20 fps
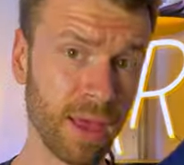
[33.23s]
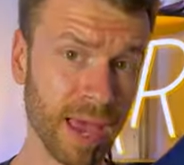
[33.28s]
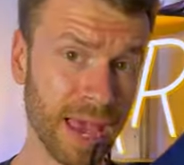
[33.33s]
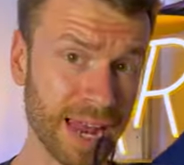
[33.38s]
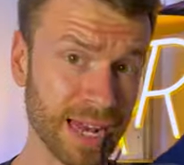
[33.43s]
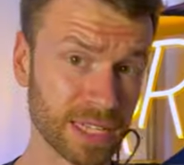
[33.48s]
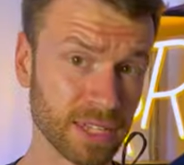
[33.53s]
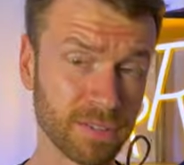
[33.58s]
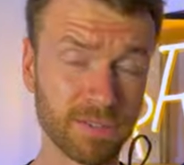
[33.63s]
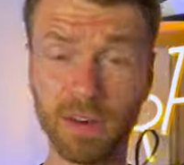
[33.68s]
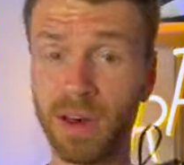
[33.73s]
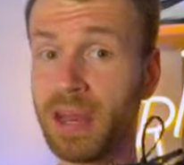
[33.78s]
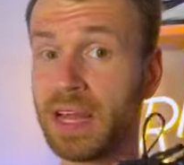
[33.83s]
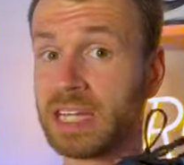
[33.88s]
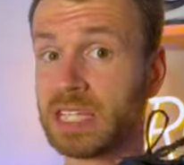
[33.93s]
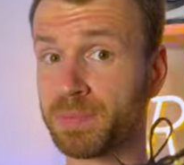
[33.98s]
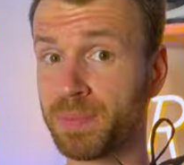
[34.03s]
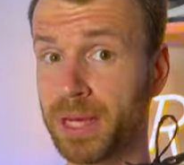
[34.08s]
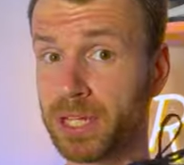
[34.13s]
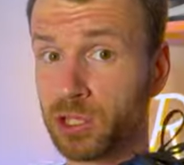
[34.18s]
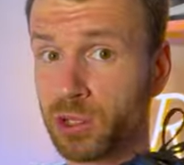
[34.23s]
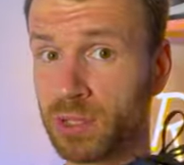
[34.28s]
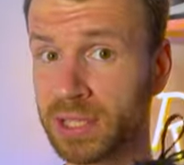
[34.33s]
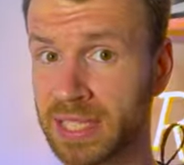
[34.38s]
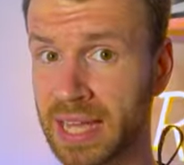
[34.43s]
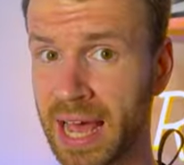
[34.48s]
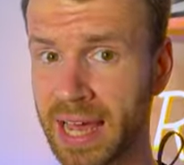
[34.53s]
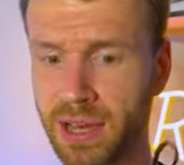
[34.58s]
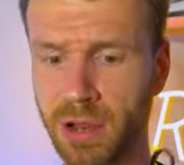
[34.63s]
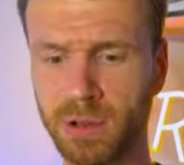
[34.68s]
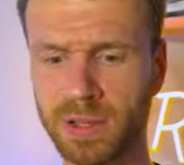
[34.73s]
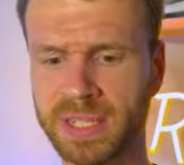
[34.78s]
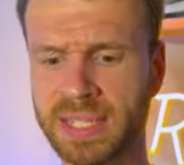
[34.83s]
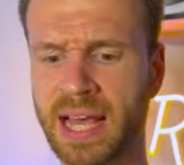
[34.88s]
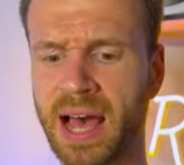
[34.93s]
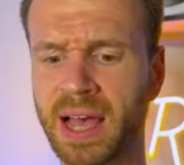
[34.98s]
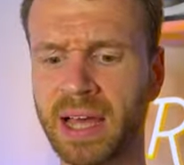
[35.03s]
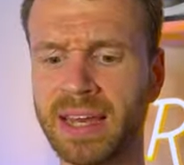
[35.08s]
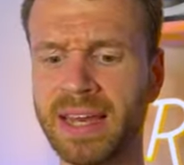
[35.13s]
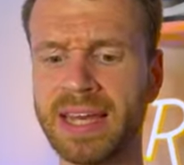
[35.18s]
And as a fun special side note,
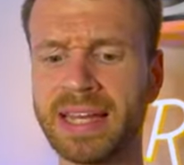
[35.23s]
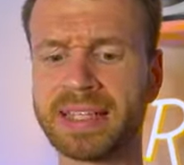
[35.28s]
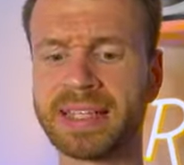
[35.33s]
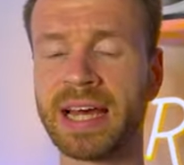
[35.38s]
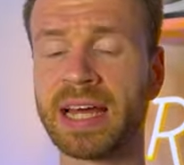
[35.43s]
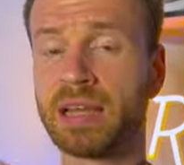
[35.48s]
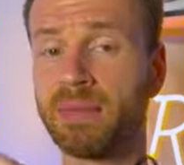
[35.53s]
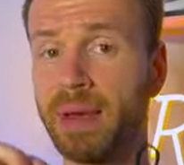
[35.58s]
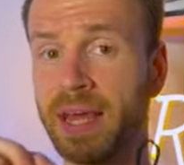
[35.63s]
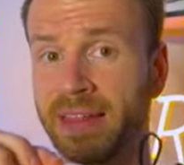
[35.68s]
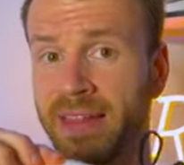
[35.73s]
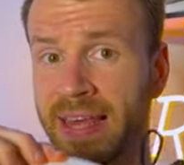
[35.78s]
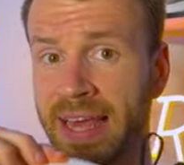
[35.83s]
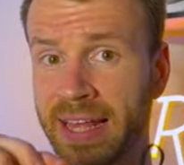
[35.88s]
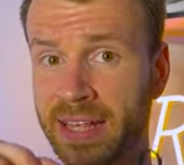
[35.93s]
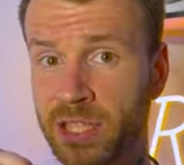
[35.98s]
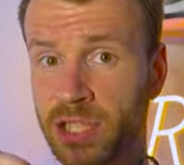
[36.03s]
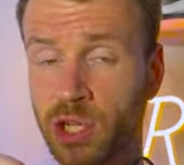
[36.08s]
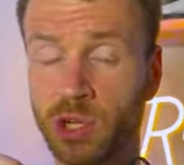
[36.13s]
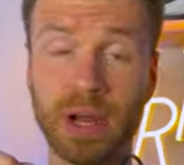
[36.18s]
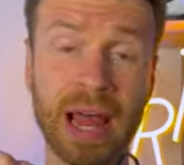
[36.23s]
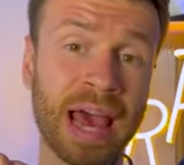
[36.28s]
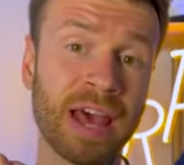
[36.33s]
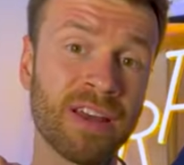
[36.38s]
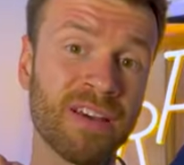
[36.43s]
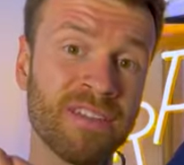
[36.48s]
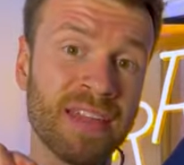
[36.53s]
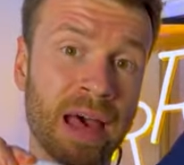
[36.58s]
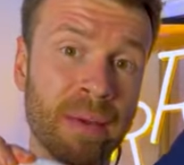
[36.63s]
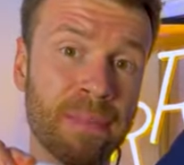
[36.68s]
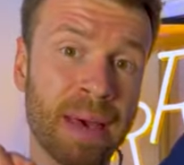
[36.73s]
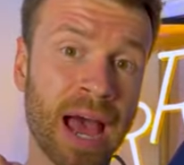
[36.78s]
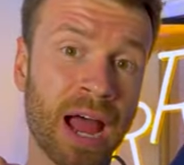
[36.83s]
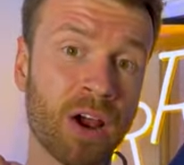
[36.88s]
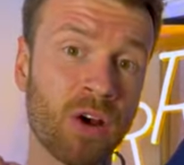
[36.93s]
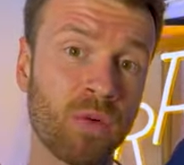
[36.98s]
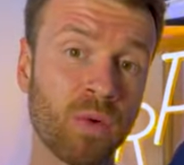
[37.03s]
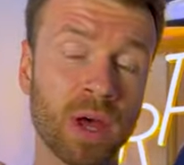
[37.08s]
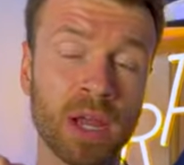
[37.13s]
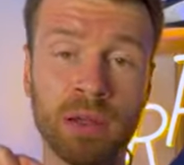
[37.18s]
Saucony decided to make the insert out of that
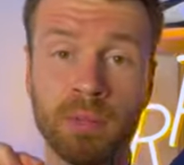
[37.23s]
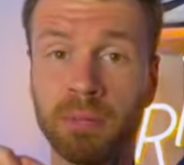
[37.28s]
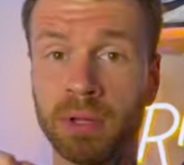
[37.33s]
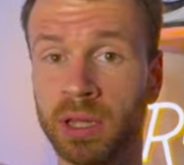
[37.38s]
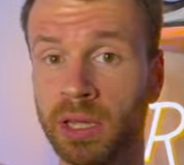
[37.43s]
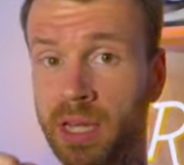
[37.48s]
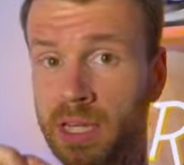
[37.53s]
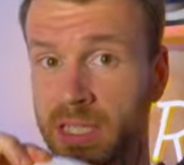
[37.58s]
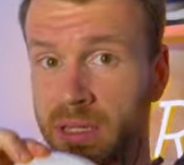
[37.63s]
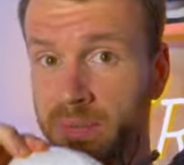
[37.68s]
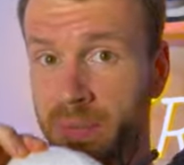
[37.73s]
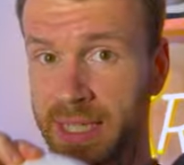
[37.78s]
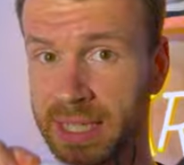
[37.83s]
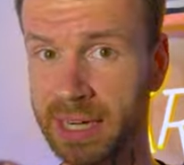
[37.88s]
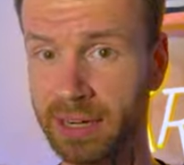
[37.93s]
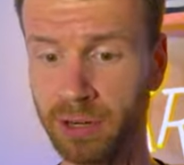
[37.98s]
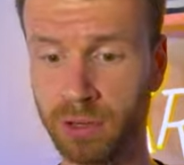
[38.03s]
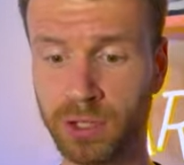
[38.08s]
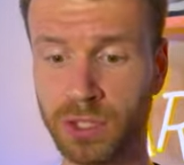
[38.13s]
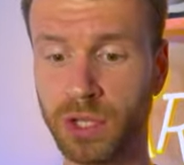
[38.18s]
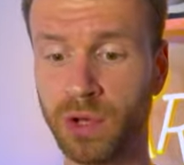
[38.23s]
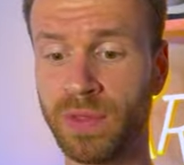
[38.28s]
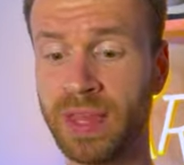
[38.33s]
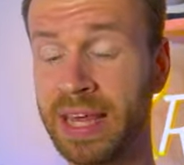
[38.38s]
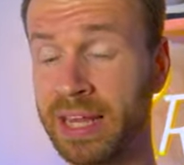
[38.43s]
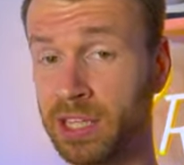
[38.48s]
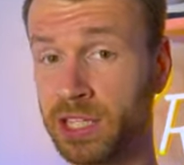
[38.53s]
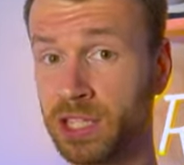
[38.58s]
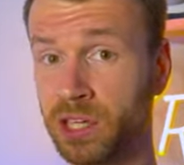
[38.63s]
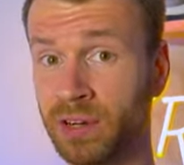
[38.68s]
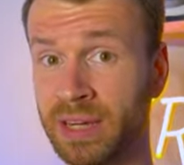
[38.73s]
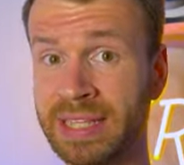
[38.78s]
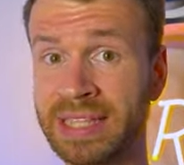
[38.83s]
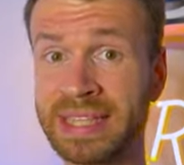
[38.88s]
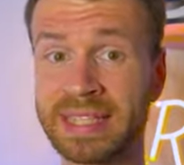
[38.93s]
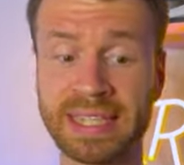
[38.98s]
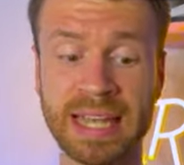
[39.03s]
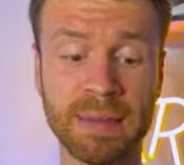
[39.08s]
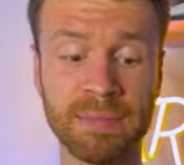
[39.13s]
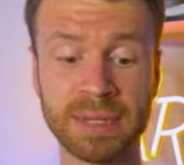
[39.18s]
Power Run Plus material. So the insert is
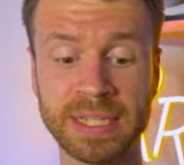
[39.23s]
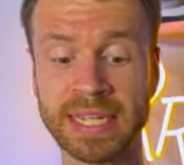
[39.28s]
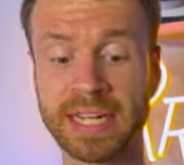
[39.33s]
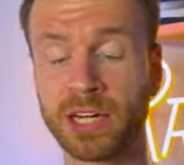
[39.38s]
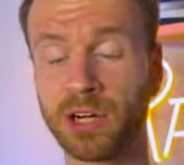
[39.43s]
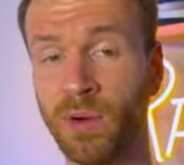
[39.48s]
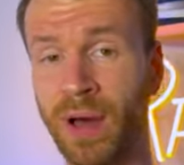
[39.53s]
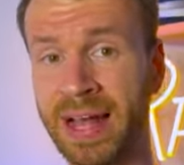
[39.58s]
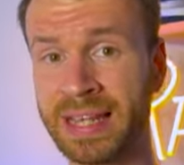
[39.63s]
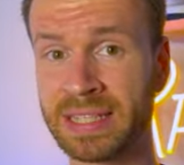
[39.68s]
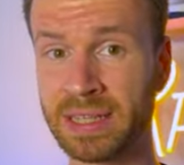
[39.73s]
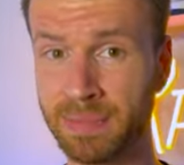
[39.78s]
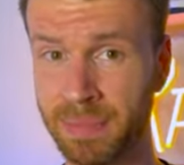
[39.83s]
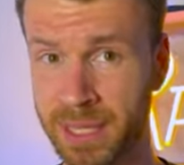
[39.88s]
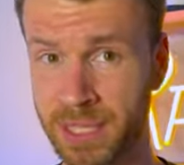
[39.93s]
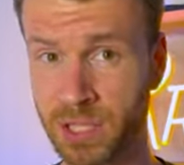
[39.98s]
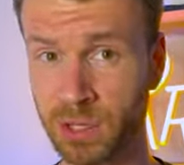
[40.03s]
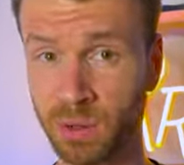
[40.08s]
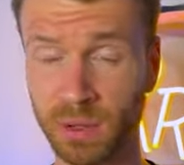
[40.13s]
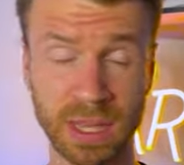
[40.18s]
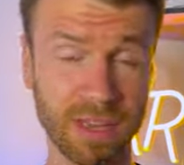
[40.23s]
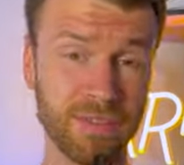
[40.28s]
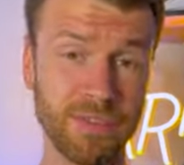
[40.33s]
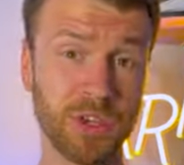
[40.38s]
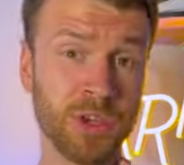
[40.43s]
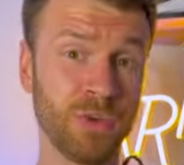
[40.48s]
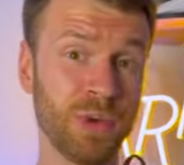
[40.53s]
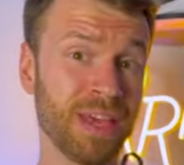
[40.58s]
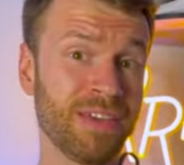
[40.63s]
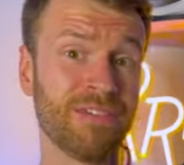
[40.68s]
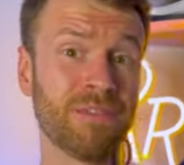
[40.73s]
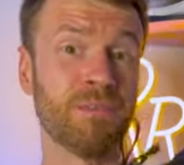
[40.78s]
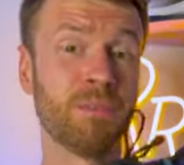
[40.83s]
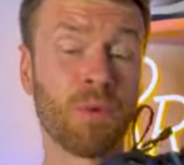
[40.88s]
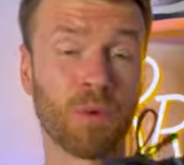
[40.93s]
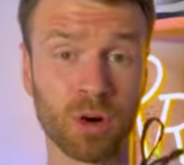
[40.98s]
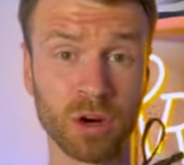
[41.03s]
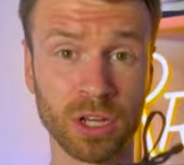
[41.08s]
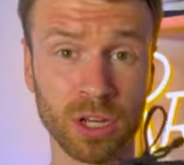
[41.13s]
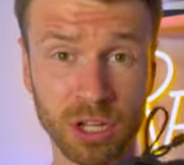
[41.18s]
the same material as the midsole, giving you even
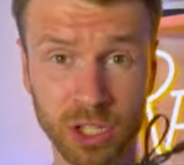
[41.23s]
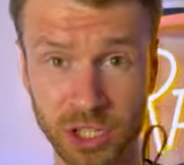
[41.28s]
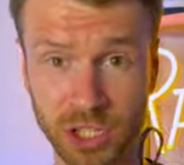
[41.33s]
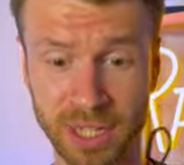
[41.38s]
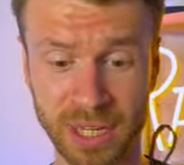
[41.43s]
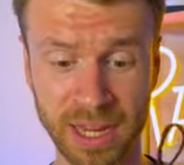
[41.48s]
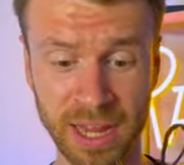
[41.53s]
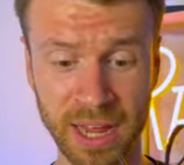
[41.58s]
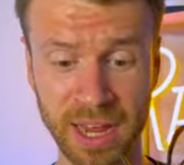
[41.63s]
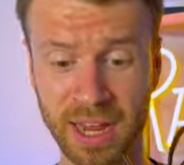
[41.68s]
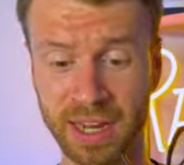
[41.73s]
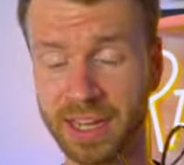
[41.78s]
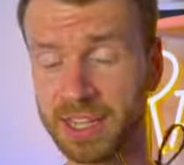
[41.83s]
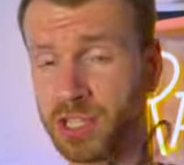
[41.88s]
more cushion this